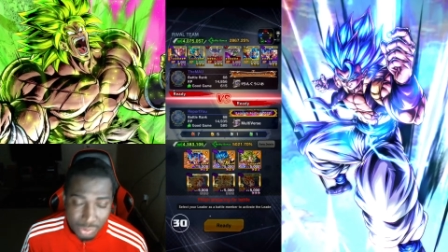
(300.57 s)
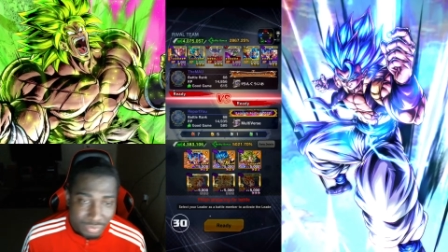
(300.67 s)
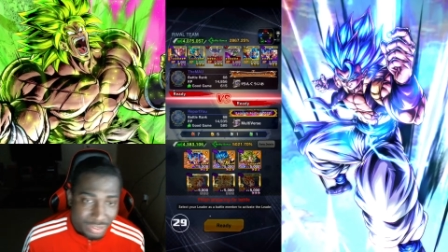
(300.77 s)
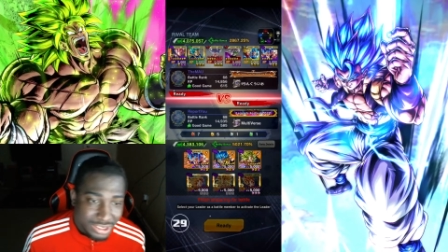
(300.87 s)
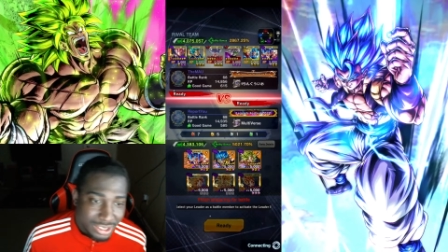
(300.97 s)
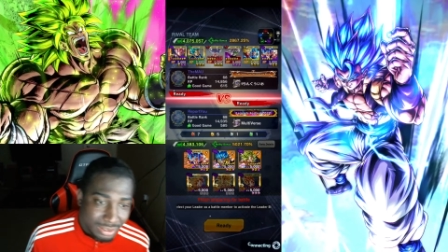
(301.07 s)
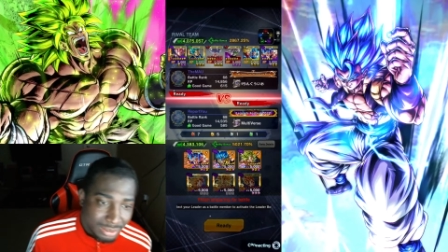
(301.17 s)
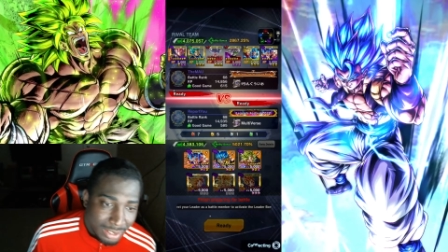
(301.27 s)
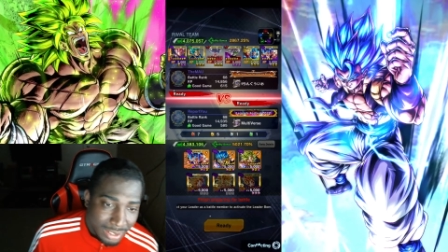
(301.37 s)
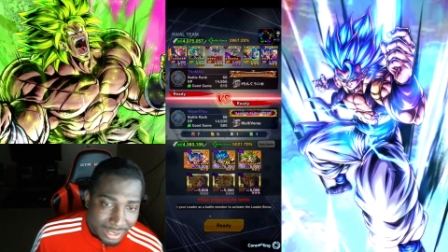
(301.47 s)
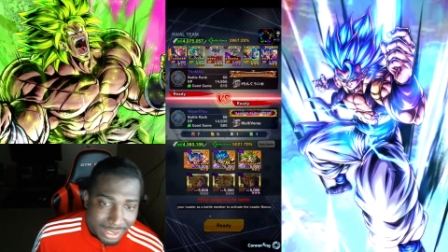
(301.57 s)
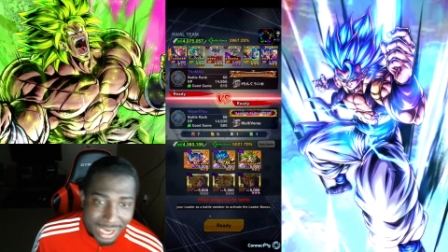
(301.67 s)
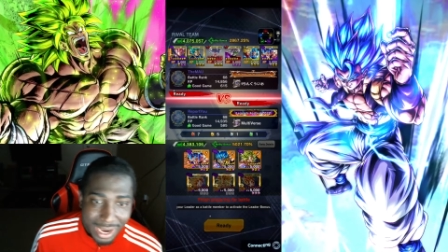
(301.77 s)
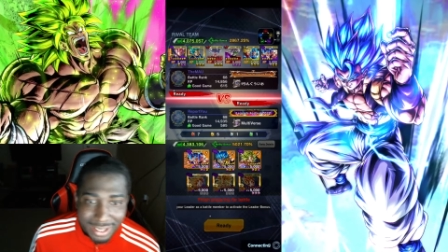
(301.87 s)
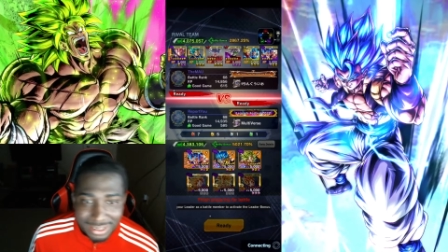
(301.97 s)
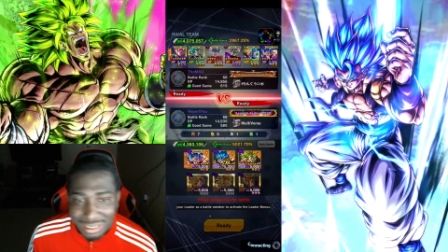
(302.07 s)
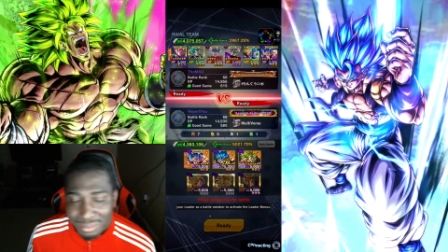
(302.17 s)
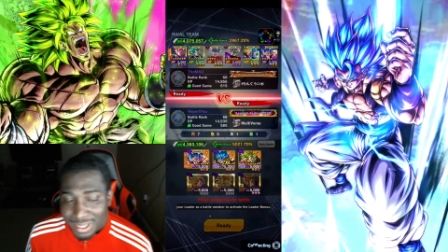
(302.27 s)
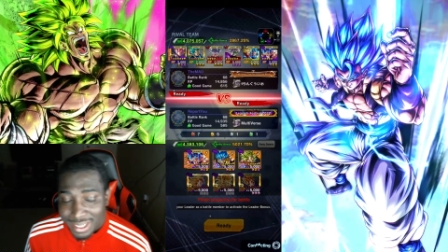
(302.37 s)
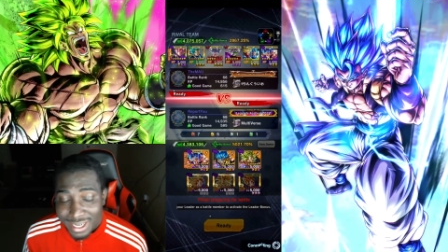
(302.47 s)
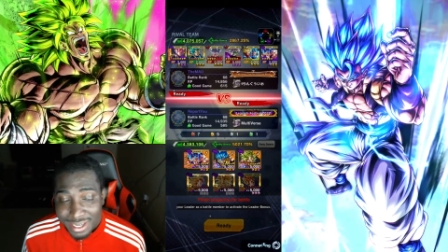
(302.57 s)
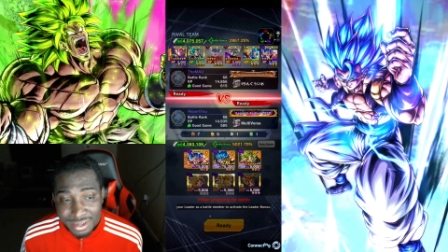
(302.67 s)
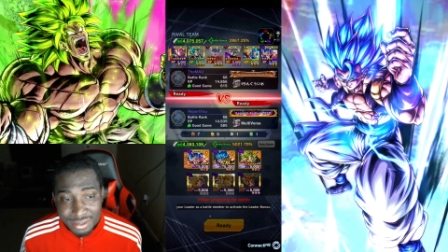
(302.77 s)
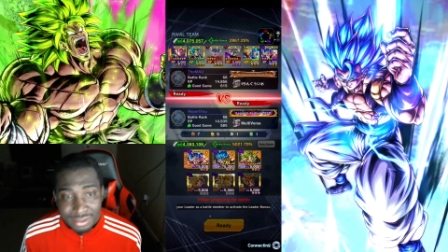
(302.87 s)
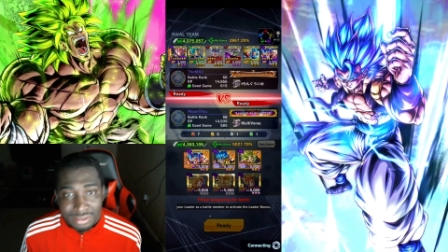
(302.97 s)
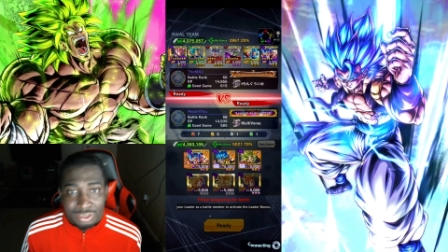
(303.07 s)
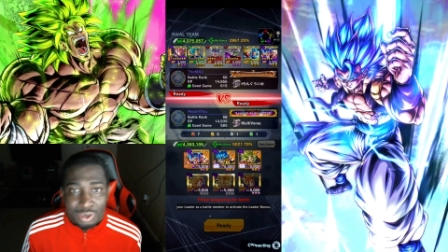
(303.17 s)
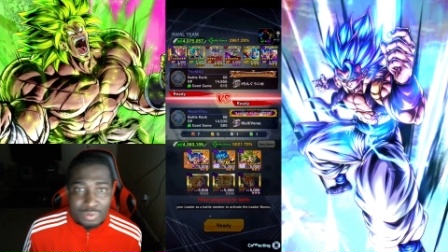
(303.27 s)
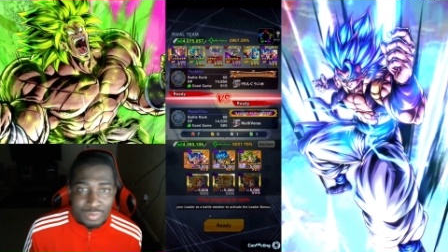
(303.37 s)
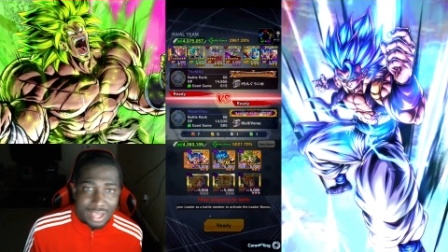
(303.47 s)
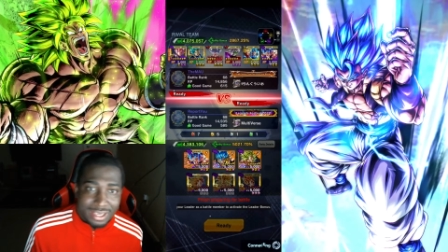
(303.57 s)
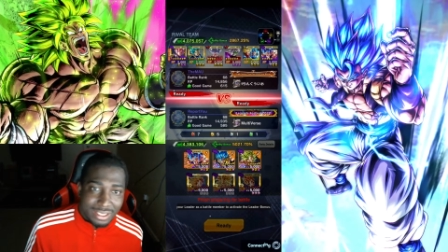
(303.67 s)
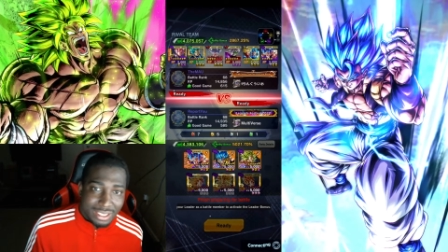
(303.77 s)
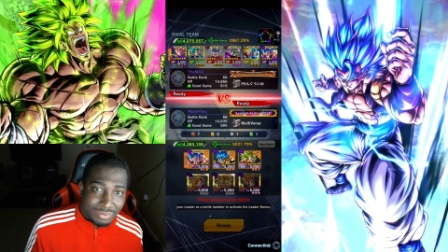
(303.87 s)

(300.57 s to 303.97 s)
and Vegeta guides in the beginning. So hopefully I can get